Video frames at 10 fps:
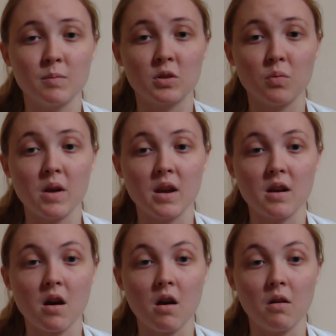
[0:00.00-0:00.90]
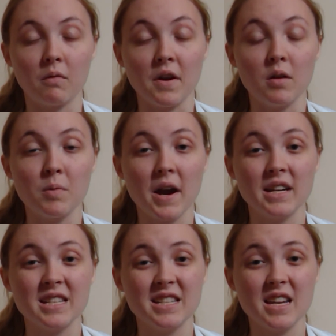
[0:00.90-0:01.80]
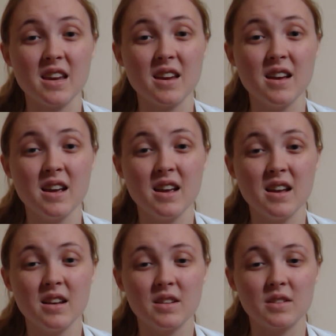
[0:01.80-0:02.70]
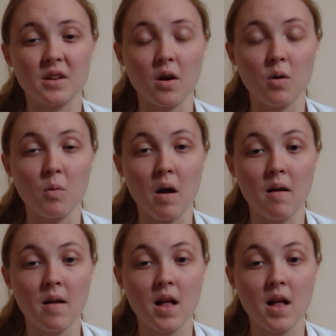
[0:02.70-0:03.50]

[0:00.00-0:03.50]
between a real pregnancy. So